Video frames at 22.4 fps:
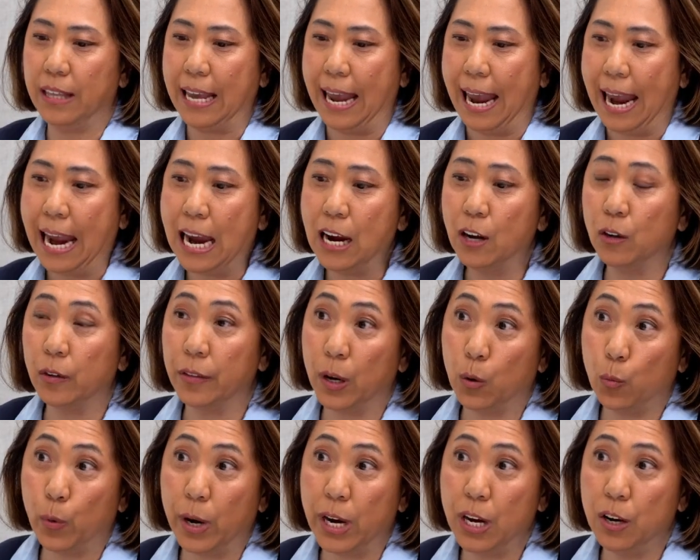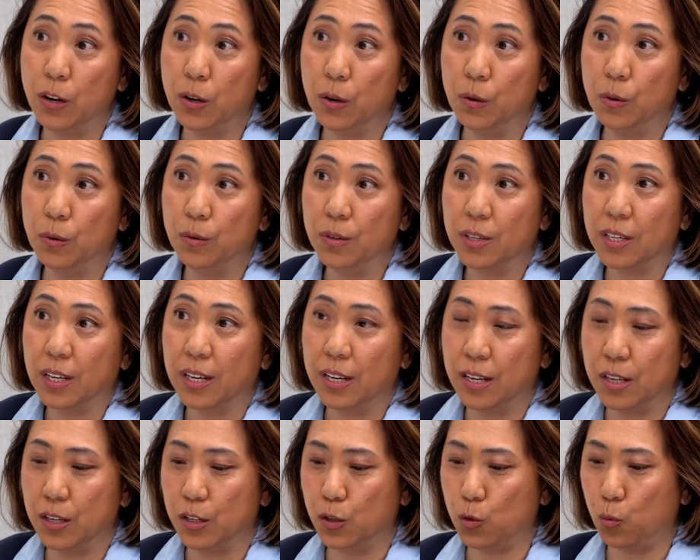The angle that we use
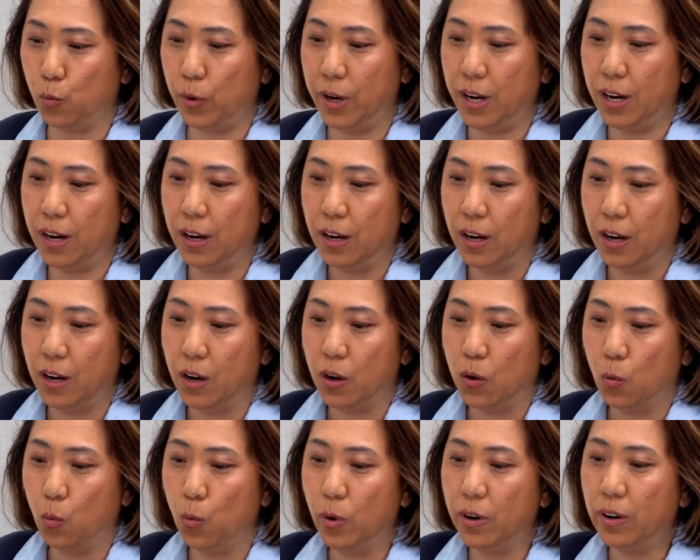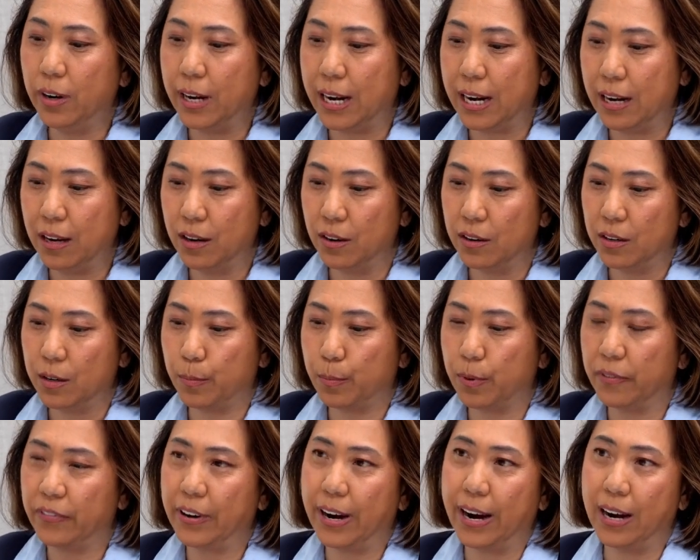is we're here to
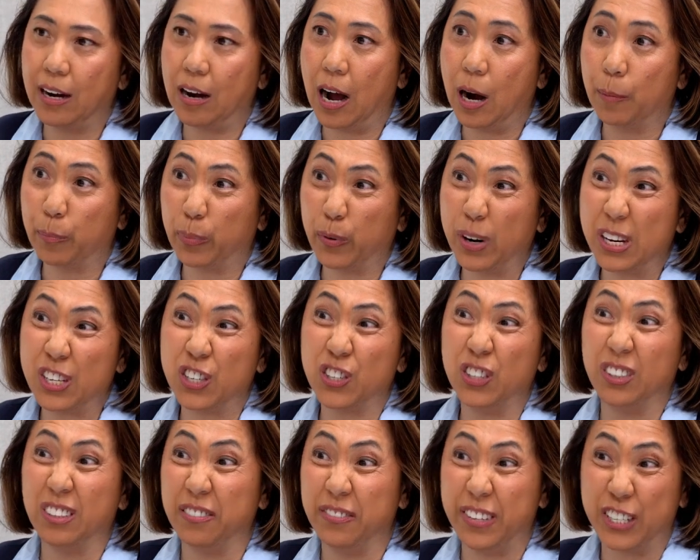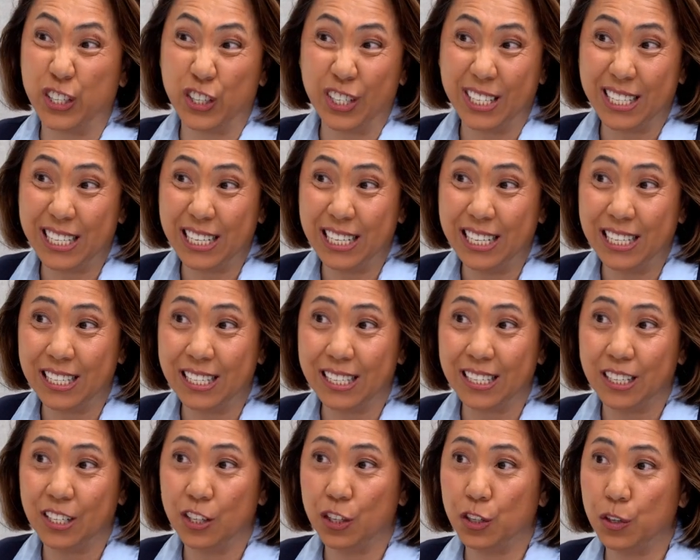provide operational
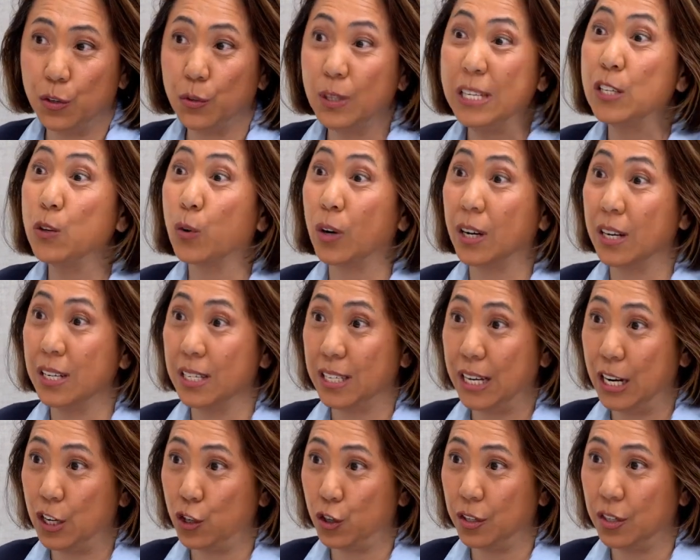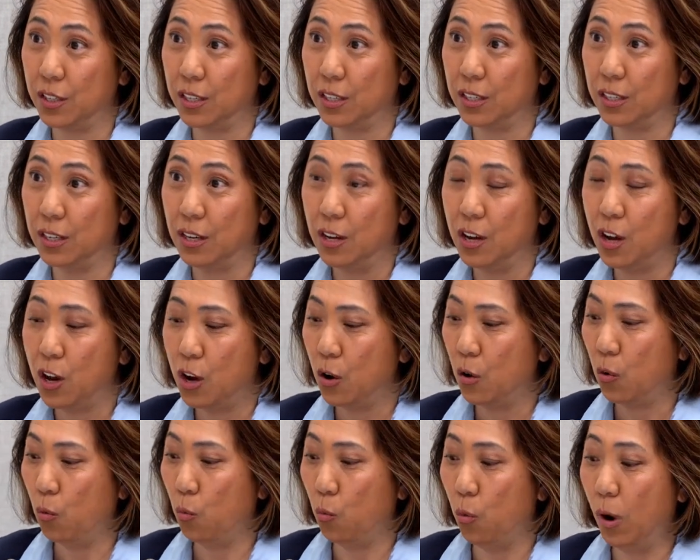efficiencies to these organizations.
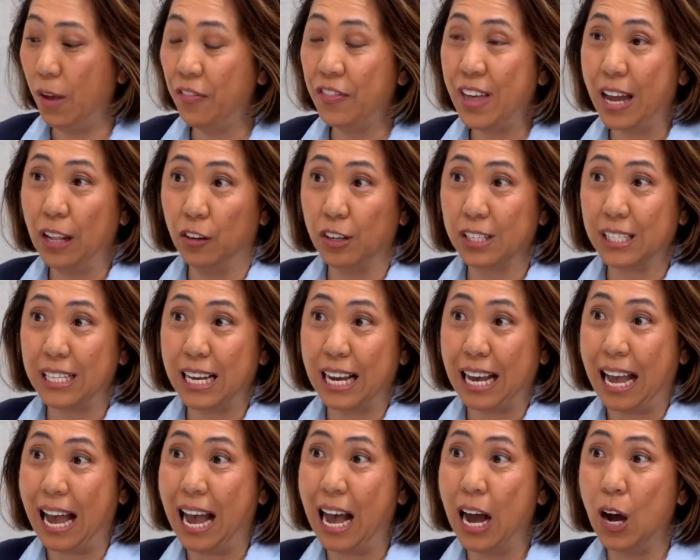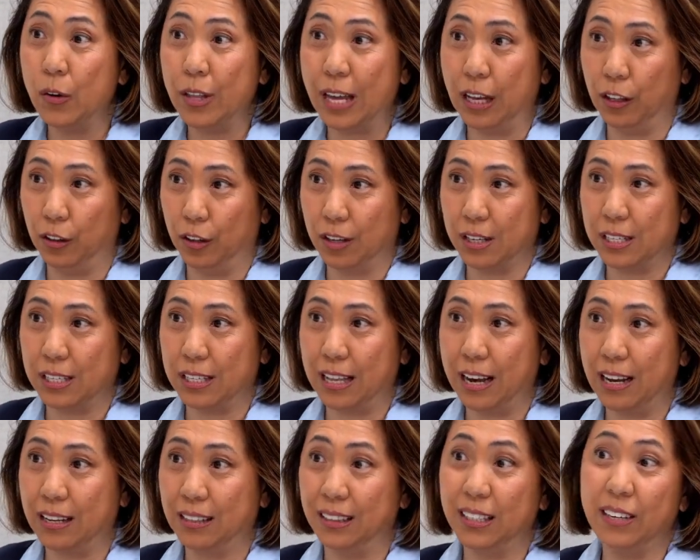What that looks like, how that looks
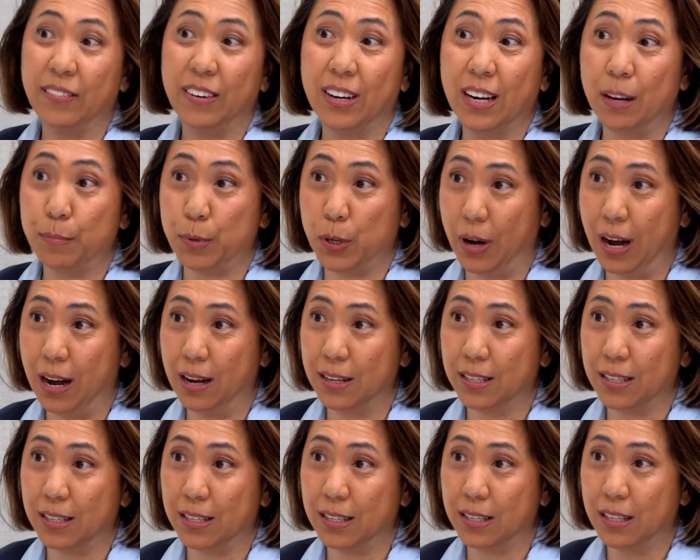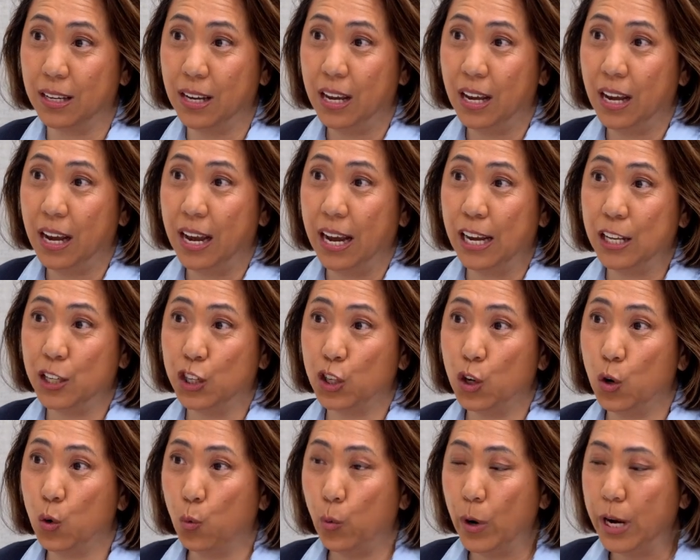like, leave it up to us. And
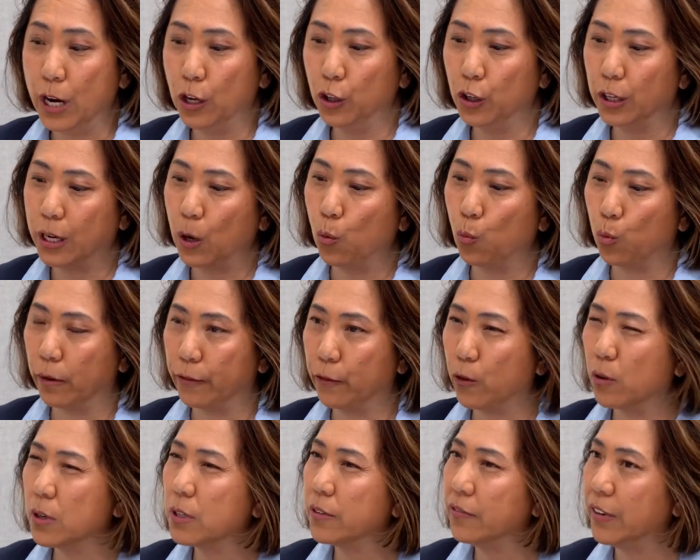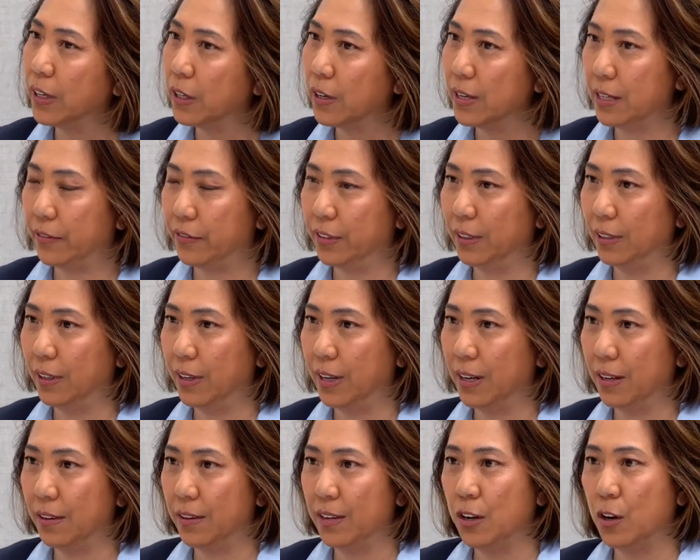so we look at workforce very
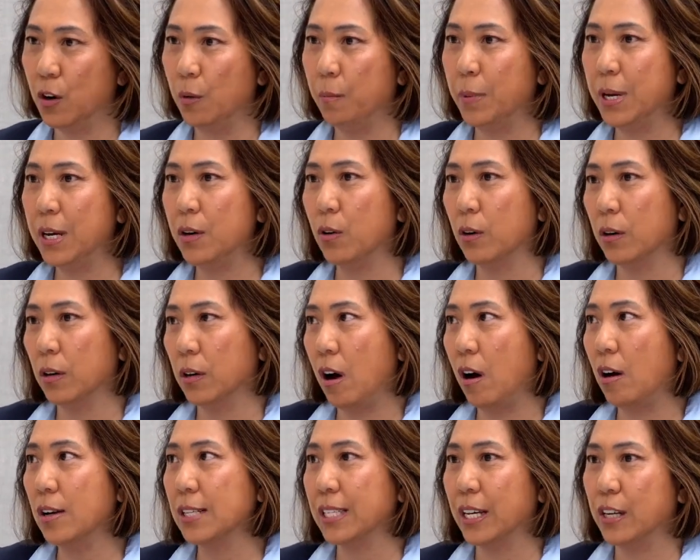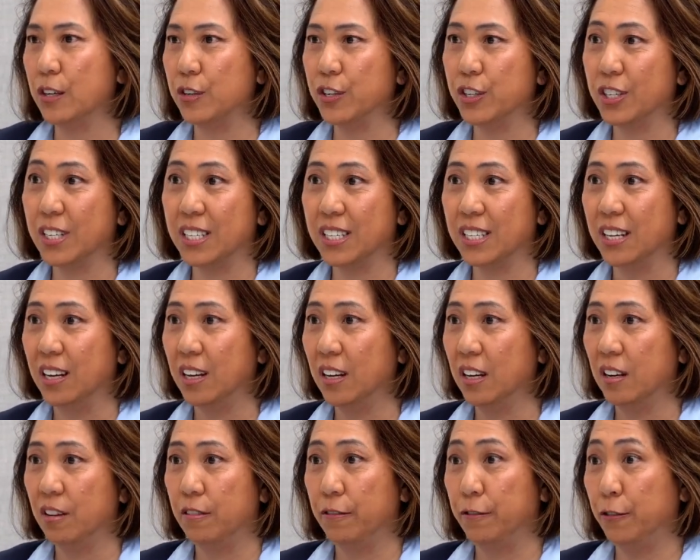differently. Many call centers, it's
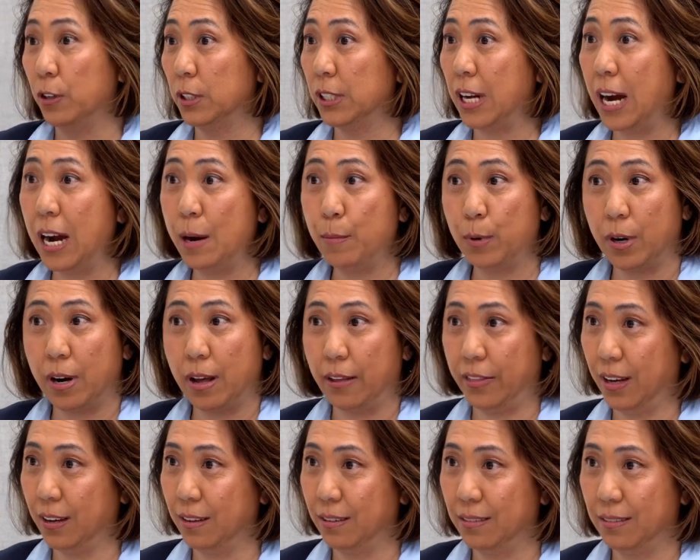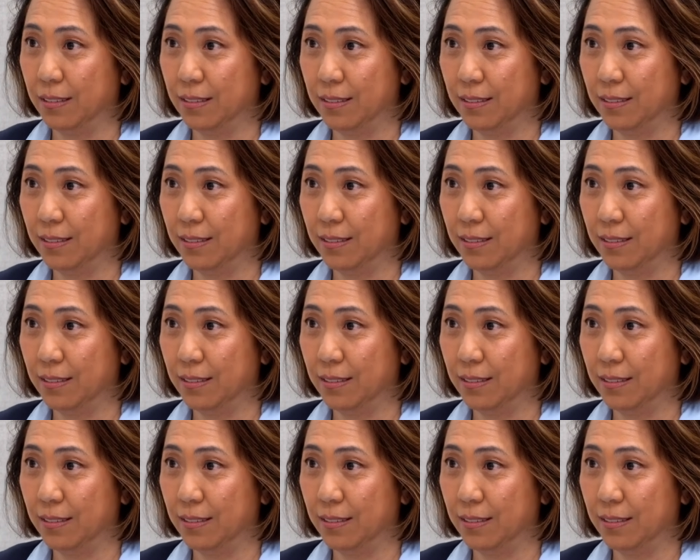full-time or nothing.